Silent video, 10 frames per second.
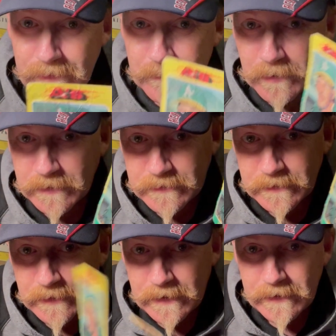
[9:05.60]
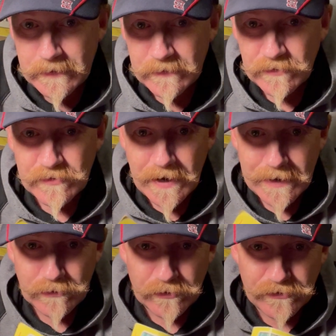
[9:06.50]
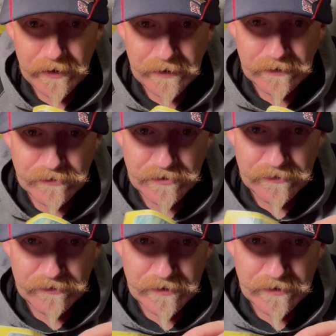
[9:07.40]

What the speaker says: But this card looks like it's just,